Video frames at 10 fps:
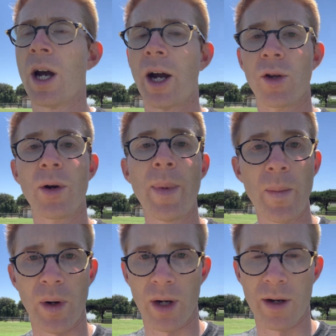Are you a
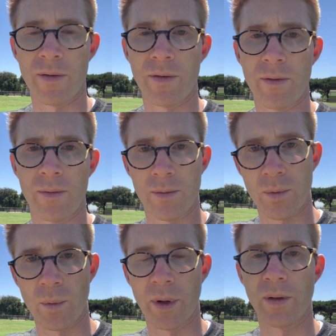member of
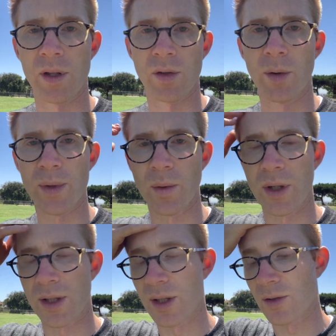one of these groups that we
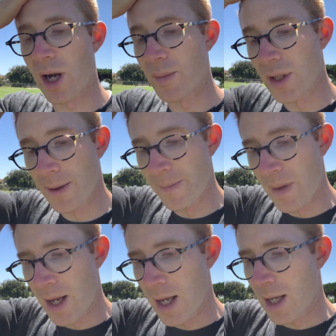just described?
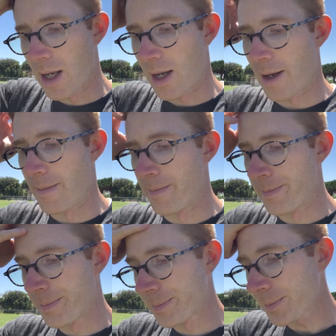So
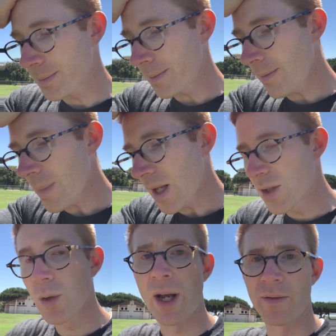
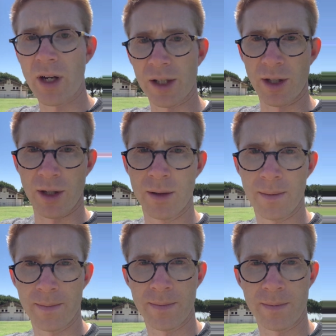again, a very clear
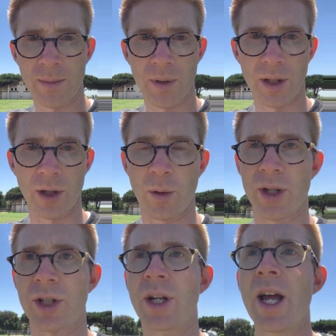
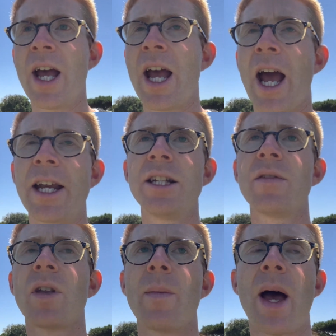question. And each
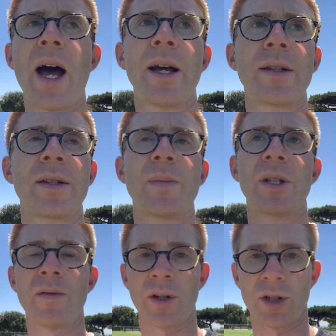of them has
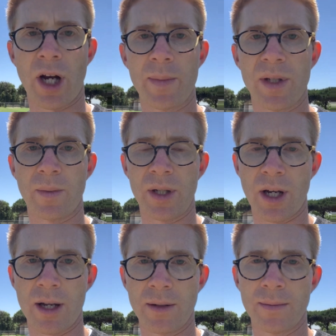specific jobs to be
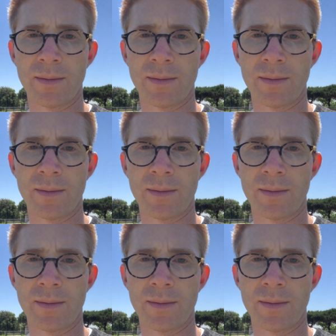done.